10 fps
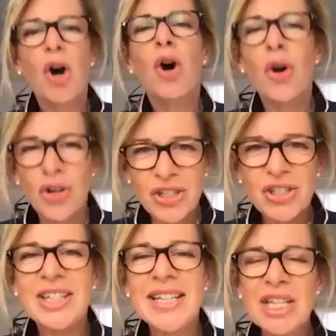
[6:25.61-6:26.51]
hooks
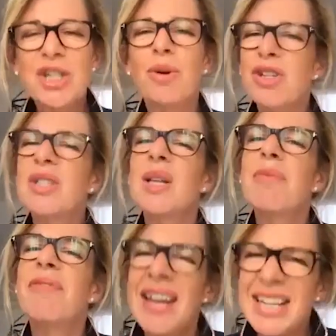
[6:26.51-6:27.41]
to lead you onto
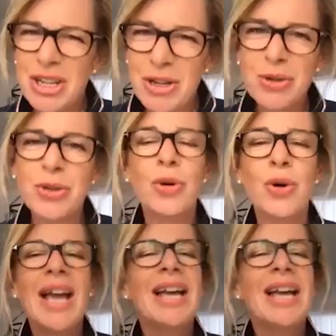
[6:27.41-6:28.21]
some fake news or,